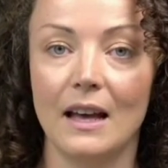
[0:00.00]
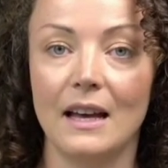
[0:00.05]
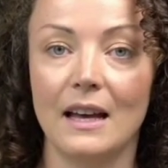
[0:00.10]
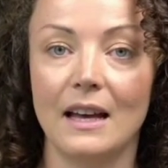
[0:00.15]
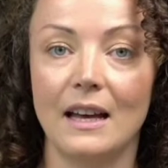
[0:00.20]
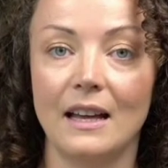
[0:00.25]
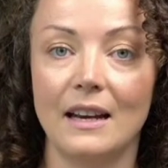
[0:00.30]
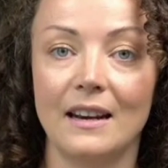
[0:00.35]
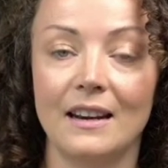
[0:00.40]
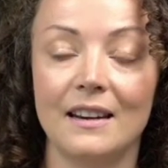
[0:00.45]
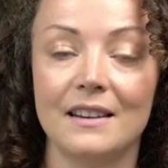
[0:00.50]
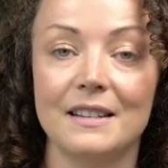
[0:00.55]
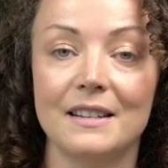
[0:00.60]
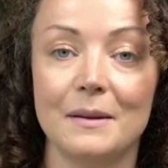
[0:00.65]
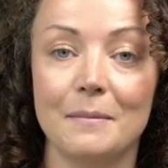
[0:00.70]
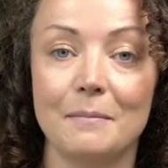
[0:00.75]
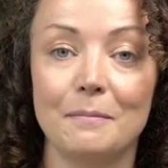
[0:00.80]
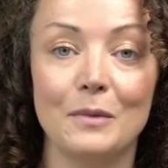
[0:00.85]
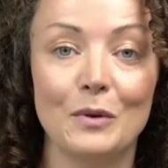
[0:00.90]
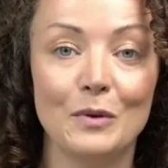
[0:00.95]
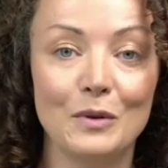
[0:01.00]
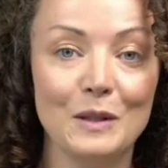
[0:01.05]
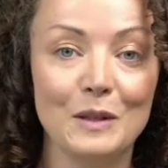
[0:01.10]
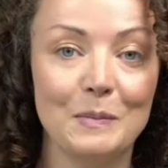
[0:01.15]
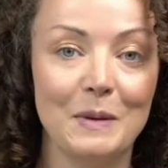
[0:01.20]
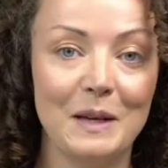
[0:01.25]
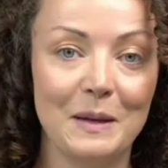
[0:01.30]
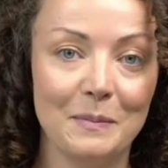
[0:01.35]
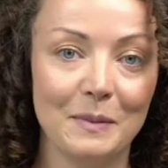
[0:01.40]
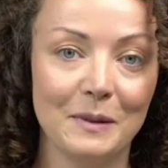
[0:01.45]
And
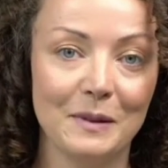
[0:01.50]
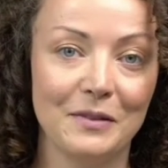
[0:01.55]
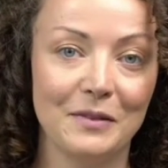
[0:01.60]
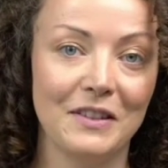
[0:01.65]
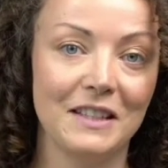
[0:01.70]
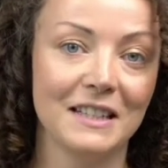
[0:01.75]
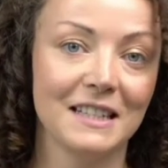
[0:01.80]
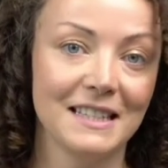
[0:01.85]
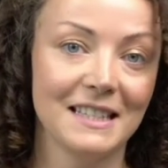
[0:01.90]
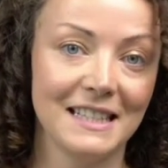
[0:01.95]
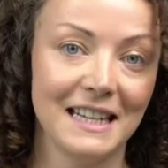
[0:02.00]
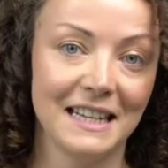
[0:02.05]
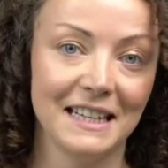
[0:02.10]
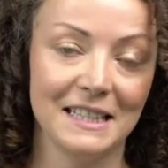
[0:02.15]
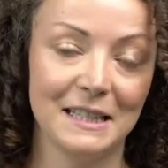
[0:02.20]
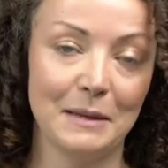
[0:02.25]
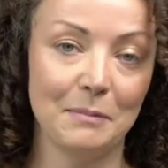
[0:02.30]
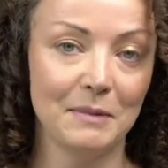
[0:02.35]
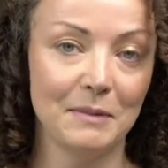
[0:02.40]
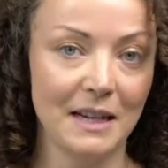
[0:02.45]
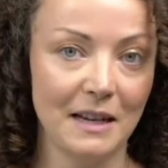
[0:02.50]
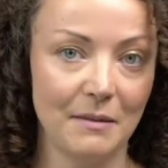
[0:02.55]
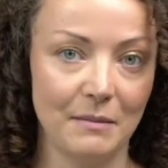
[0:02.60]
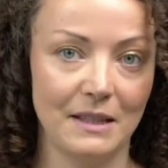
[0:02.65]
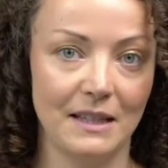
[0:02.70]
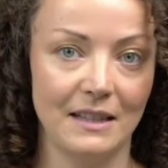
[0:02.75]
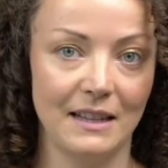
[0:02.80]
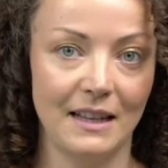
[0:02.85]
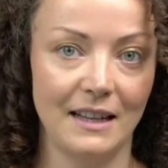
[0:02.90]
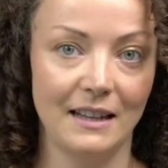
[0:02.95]
most people feel stuck
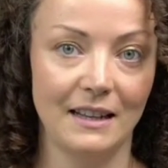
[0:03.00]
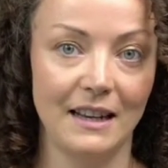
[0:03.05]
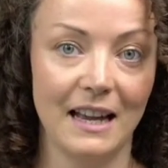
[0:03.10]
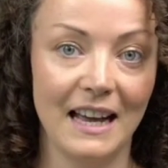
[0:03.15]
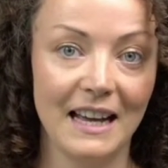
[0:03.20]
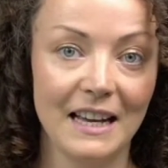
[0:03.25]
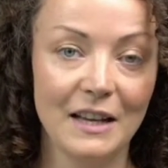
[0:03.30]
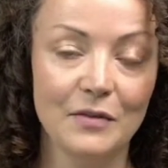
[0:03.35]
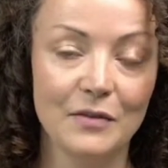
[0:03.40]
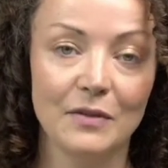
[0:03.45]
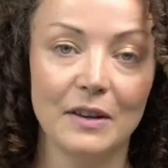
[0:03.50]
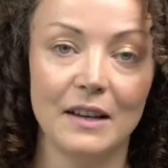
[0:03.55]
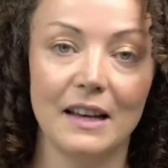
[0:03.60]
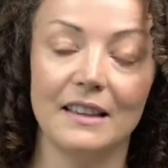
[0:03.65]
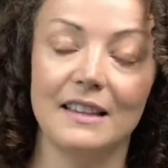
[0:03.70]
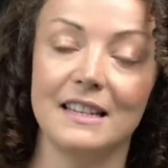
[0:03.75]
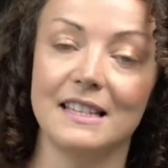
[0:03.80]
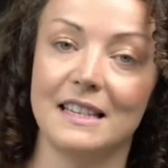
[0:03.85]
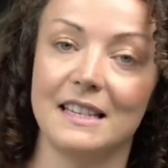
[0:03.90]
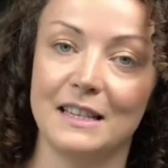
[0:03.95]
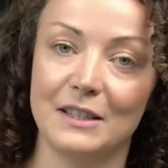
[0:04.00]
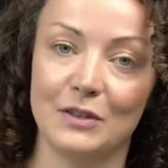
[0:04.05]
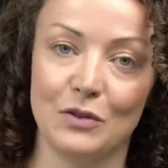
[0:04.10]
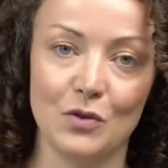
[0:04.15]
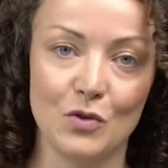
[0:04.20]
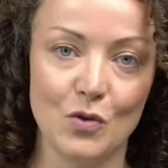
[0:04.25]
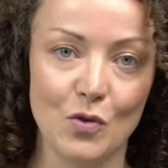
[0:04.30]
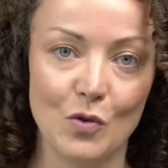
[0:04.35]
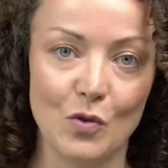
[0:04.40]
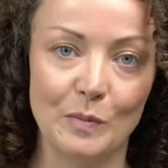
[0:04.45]
sometimes in their life. This is
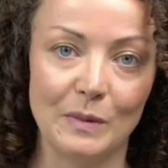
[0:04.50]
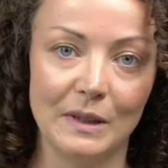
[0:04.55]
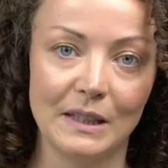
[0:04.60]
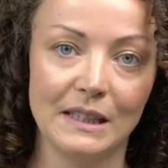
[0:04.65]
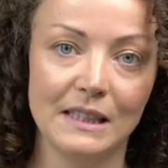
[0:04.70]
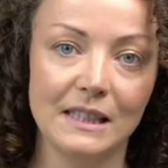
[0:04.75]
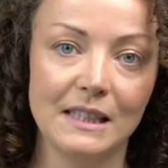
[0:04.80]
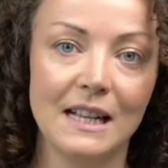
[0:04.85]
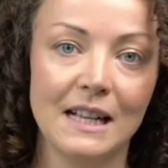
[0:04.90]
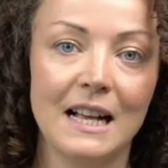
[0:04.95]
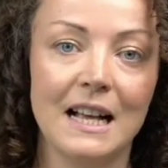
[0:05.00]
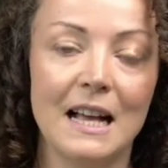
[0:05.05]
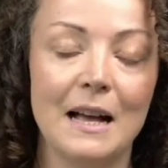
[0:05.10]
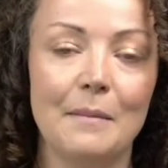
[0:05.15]
normal.